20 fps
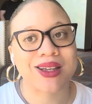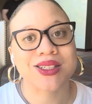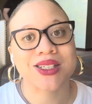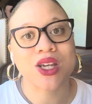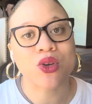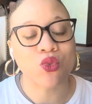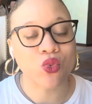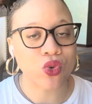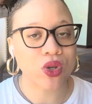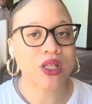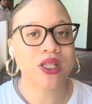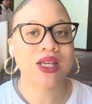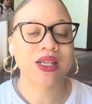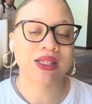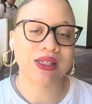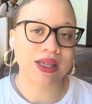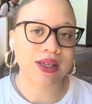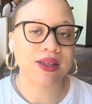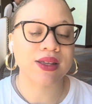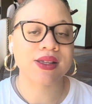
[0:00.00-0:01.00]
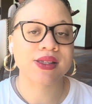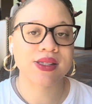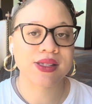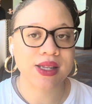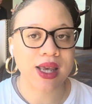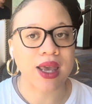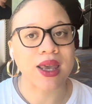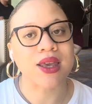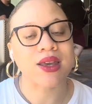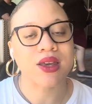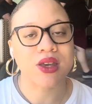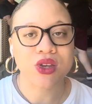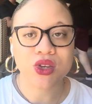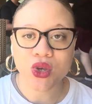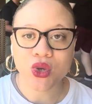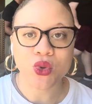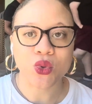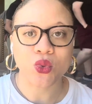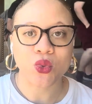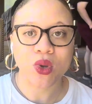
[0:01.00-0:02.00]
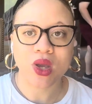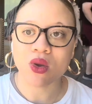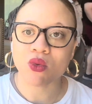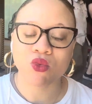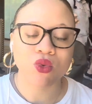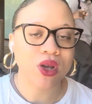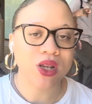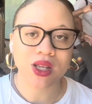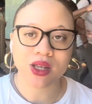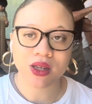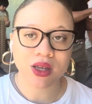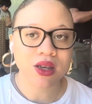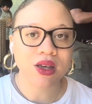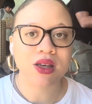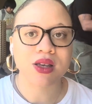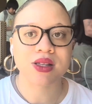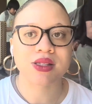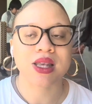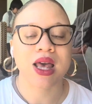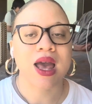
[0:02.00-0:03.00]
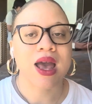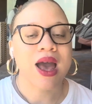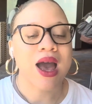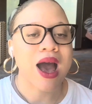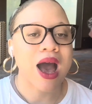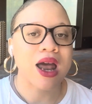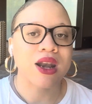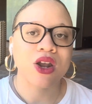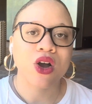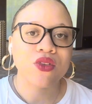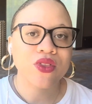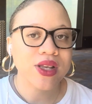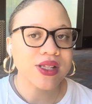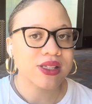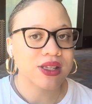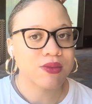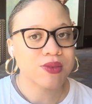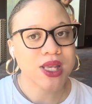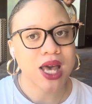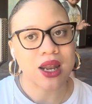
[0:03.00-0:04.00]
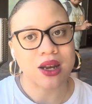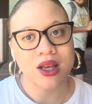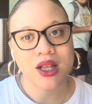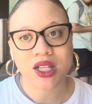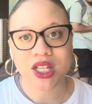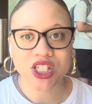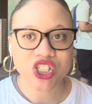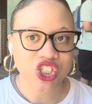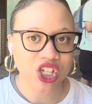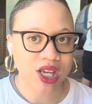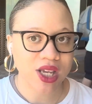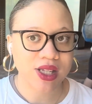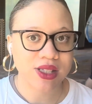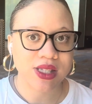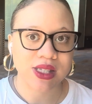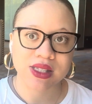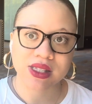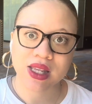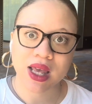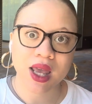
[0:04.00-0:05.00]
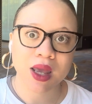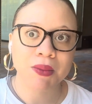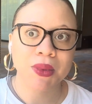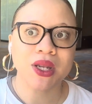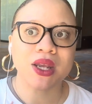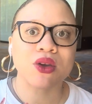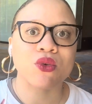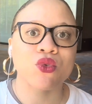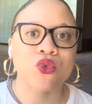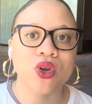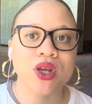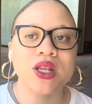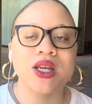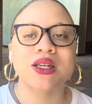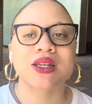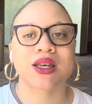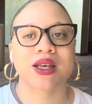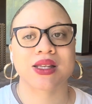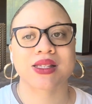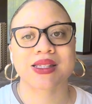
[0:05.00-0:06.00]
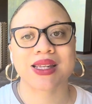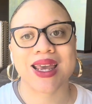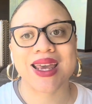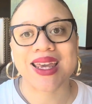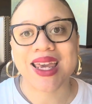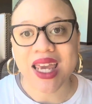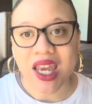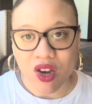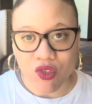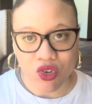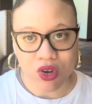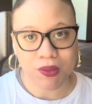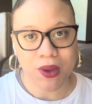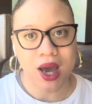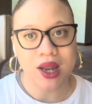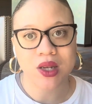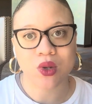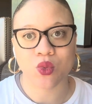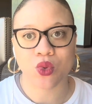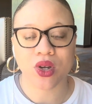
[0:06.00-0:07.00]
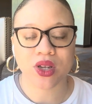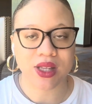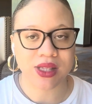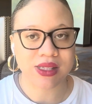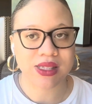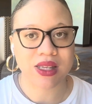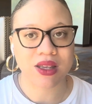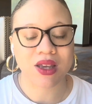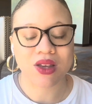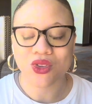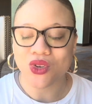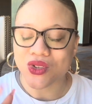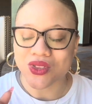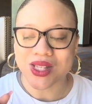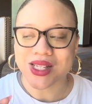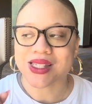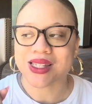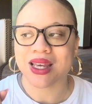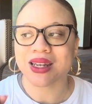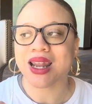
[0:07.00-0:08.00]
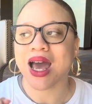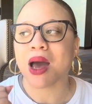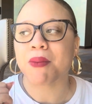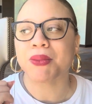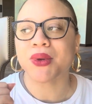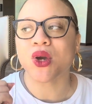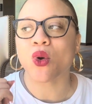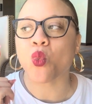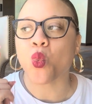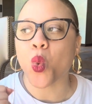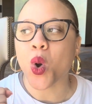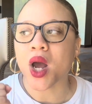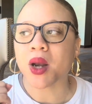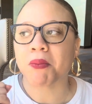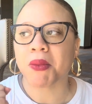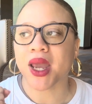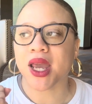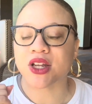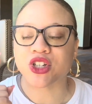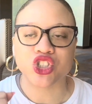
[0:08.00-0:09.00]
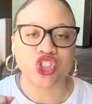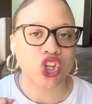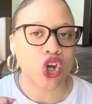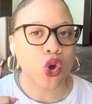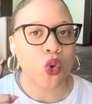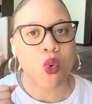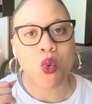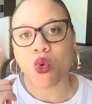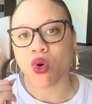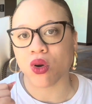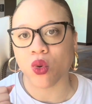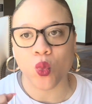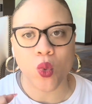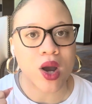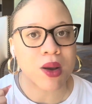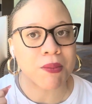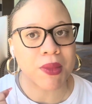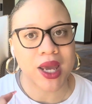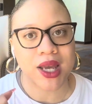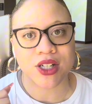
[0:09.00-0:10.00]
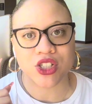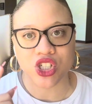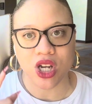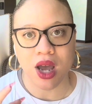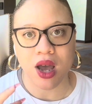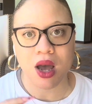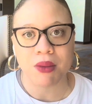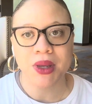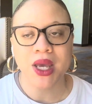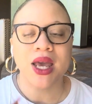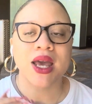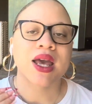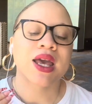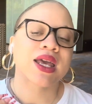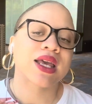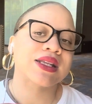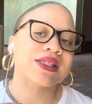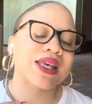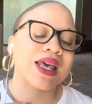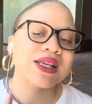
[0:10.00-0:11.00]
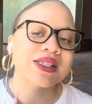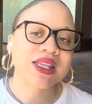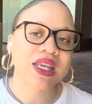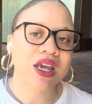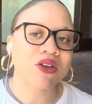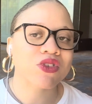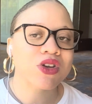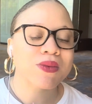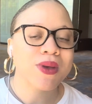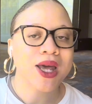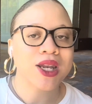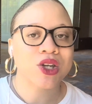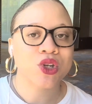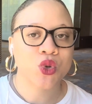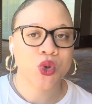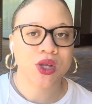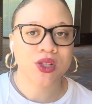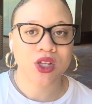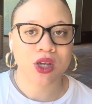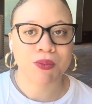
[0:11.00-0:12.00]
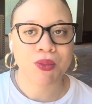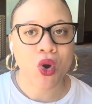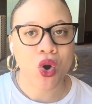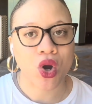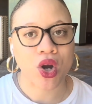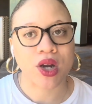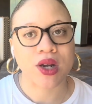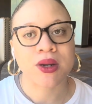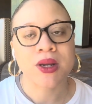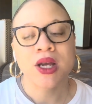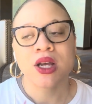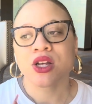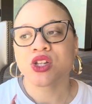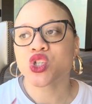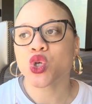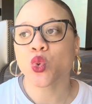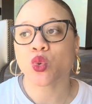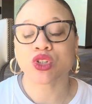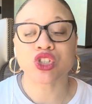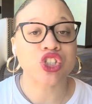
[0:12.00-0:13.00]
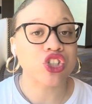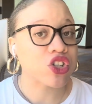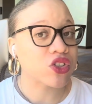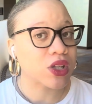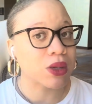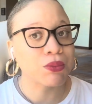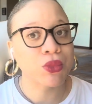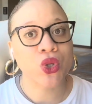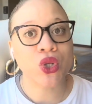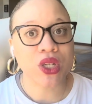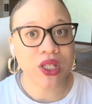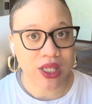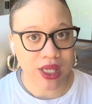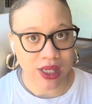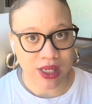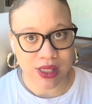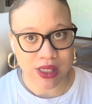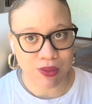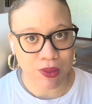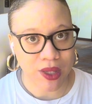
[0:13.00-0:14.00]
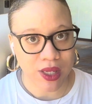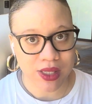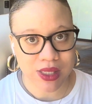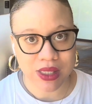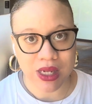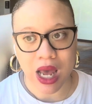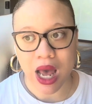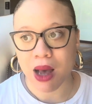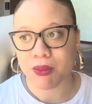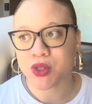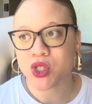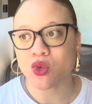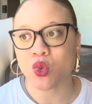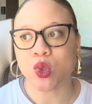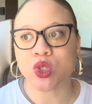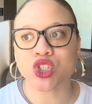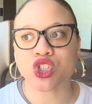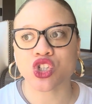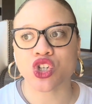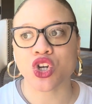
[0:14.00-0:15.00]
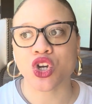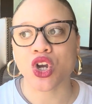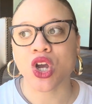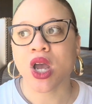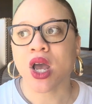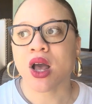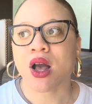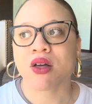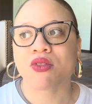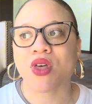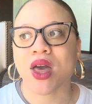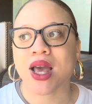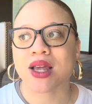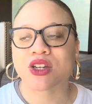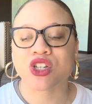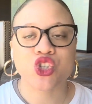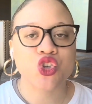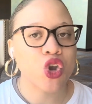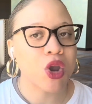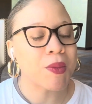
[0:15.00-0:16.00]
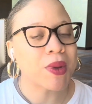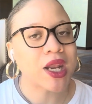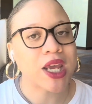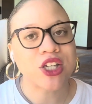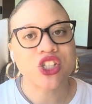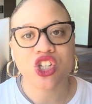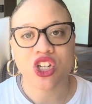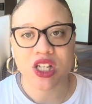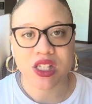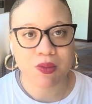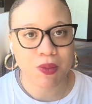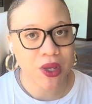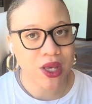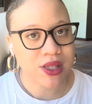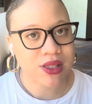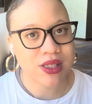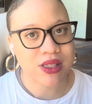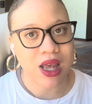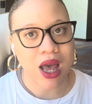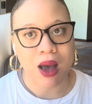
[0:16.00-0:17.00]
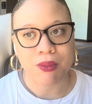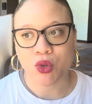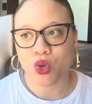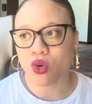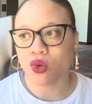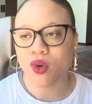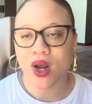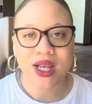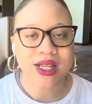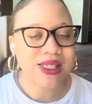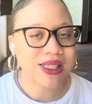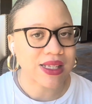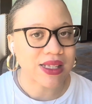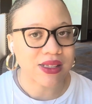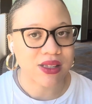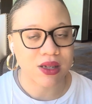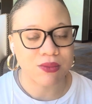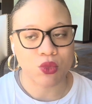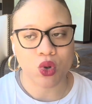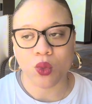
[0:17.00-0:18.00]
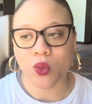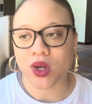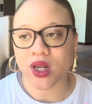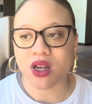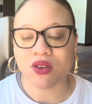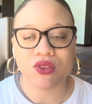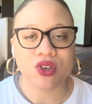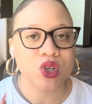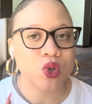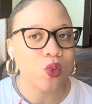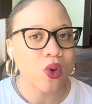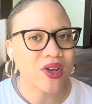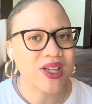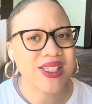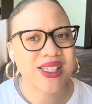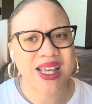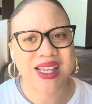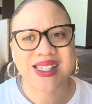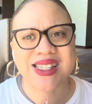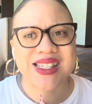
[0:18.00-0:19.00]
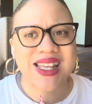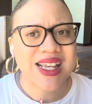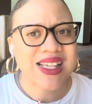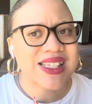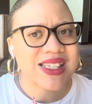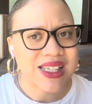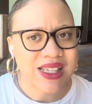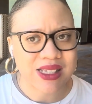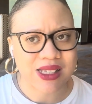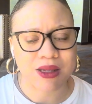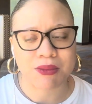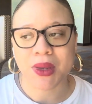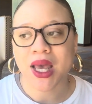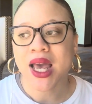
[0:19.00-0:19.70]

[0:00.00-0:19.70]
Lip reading: It really does take you. It really does. I know that seems kind of cliche to say, but it really does take everybody working together. This cannot be a one-man show or a one-man job. It takes everybody doing their part to ensure that bullying is being stopped, to ensure that discrimination is being stopped, or racism, or whatever you want to say, sexism.